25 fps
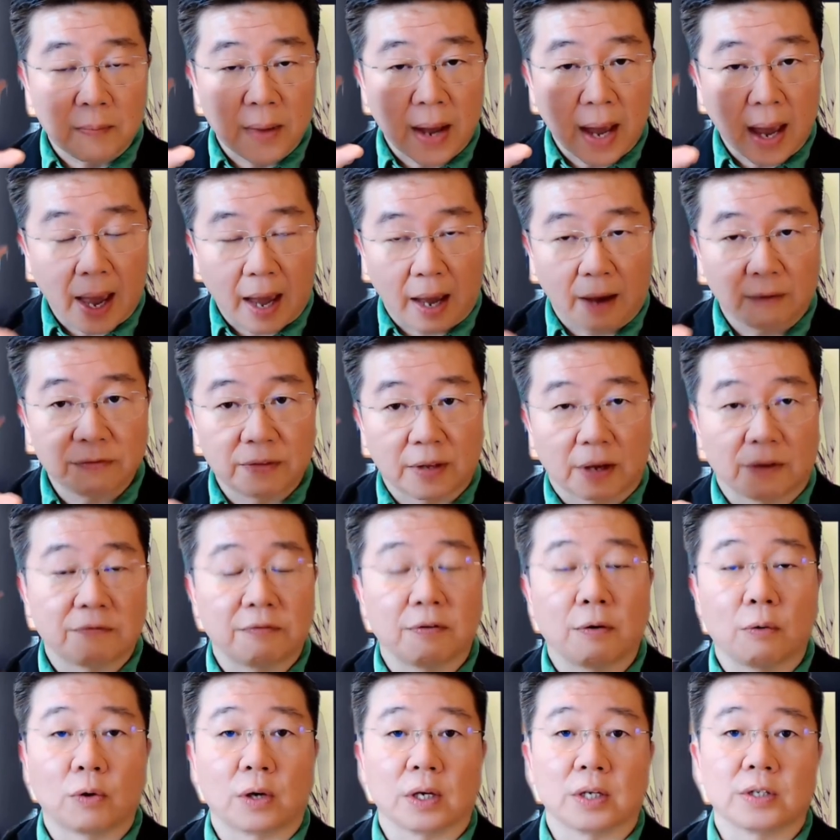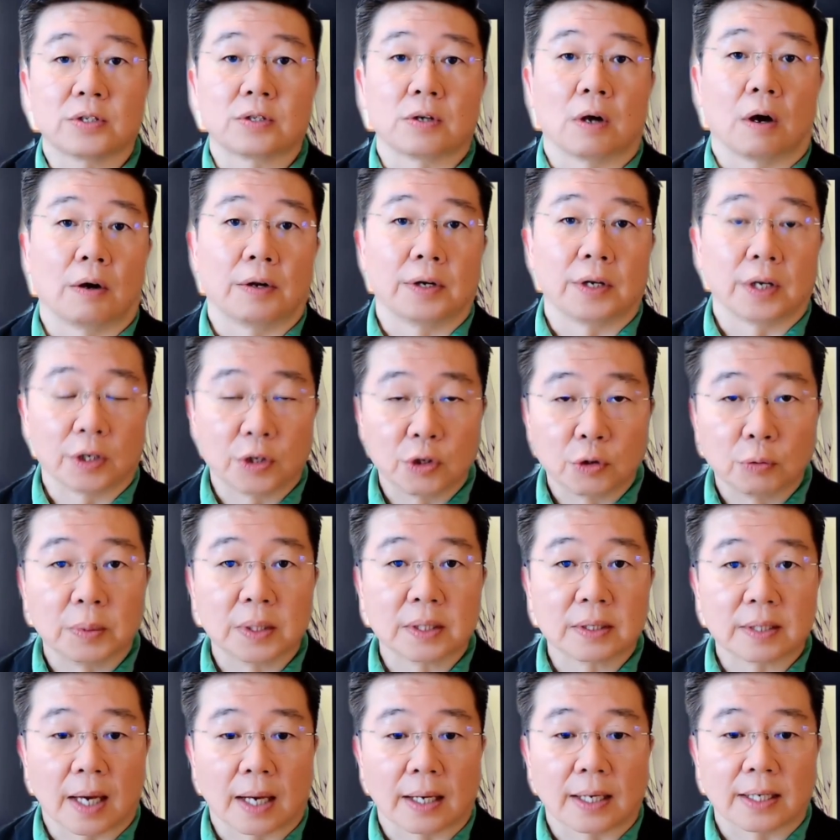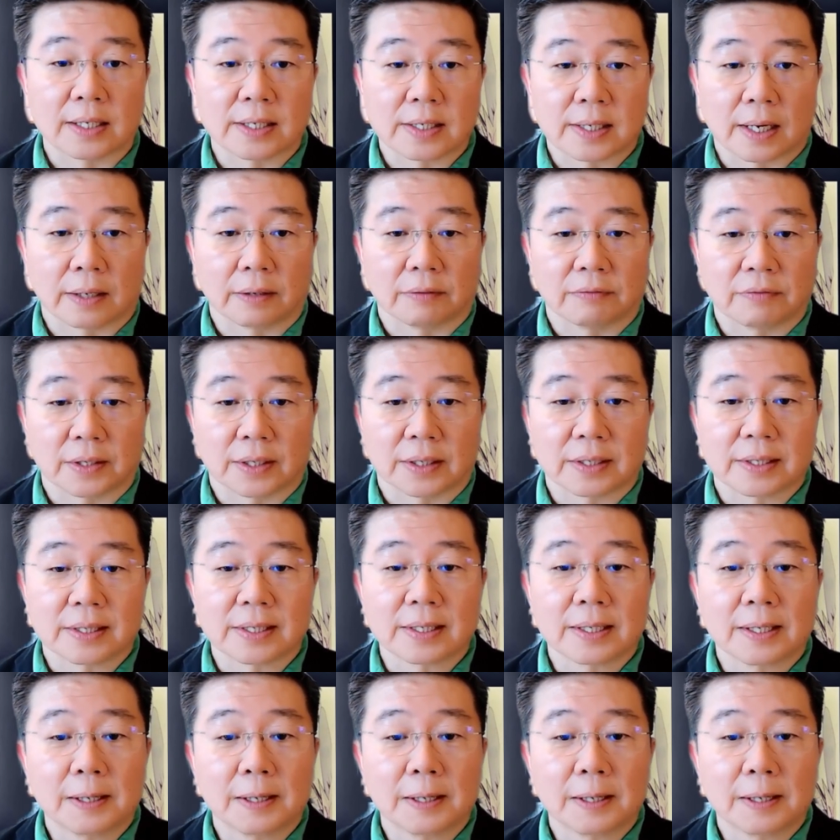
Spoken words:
have that focus on the human talent side of things.